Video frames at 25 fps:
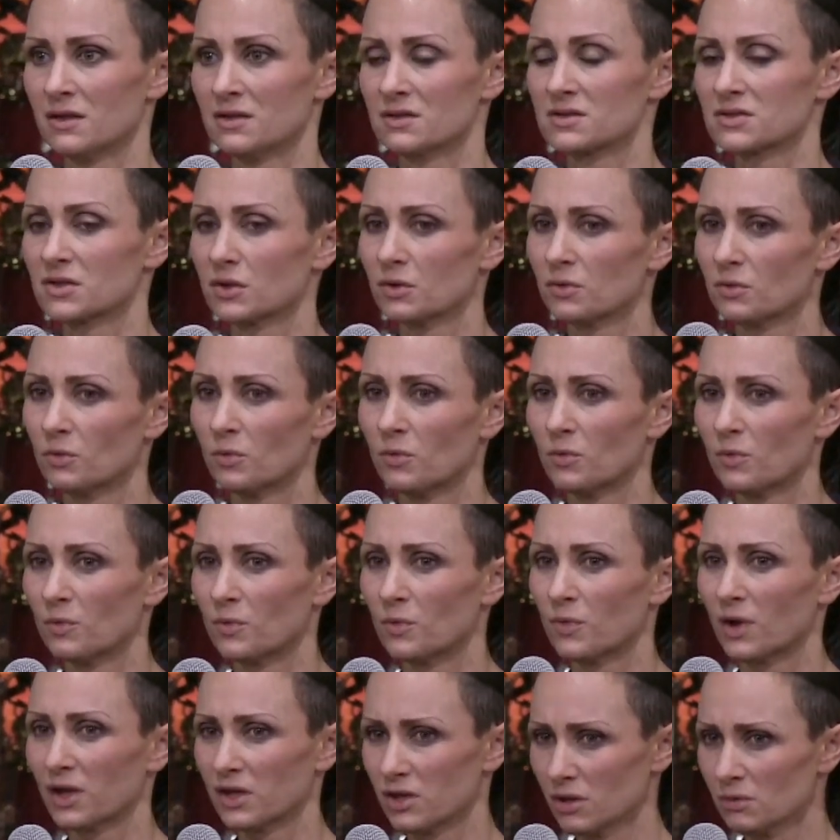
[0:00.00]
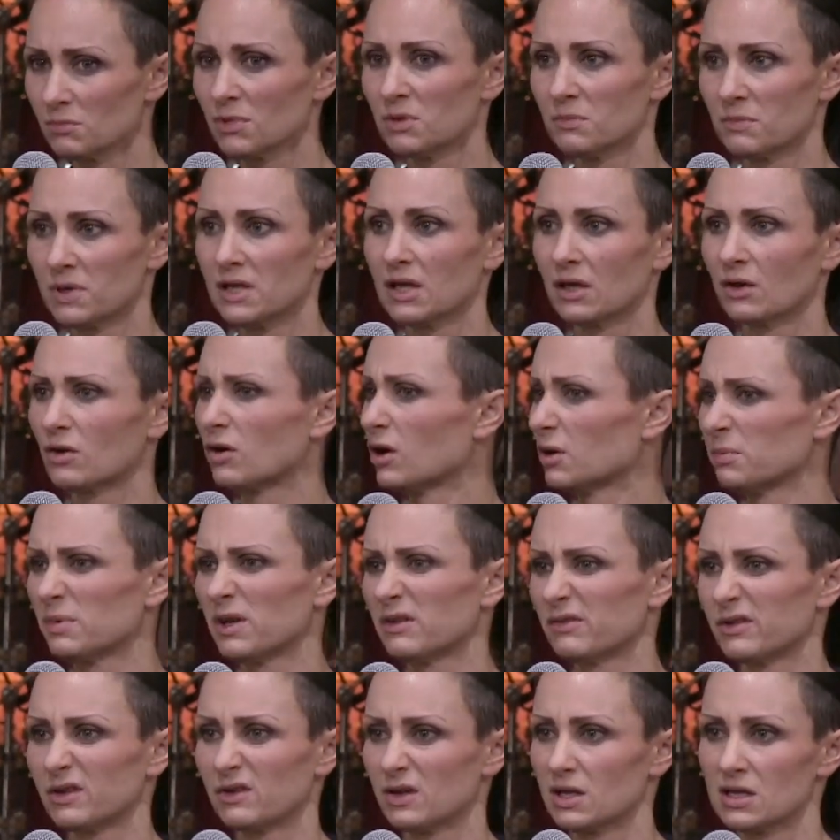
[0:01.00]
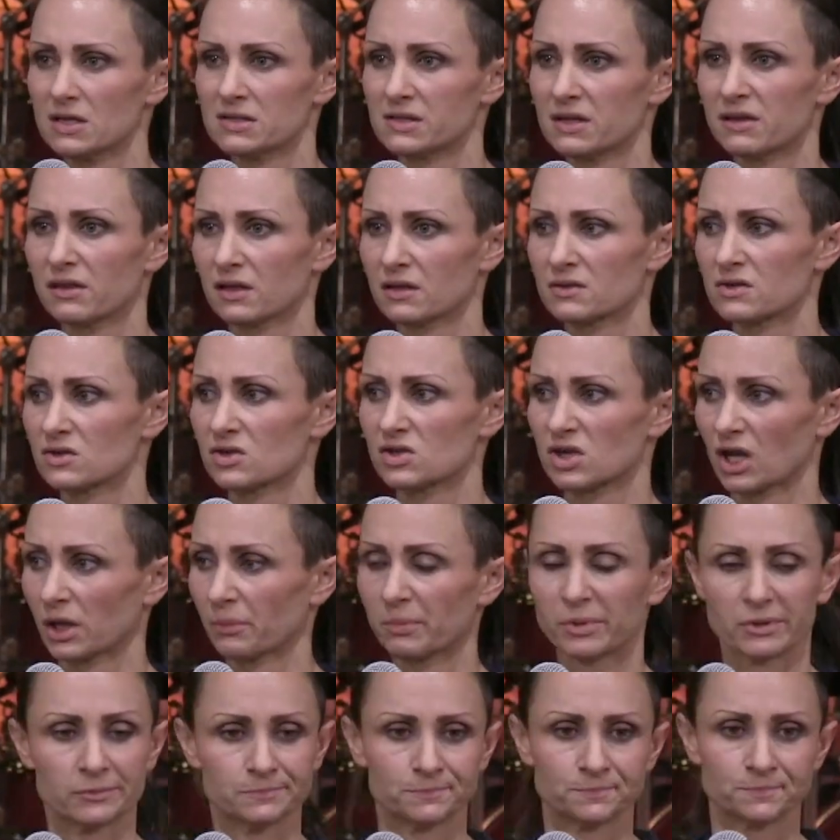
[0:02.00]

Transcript: So a human being can't be a very easy thing to shape.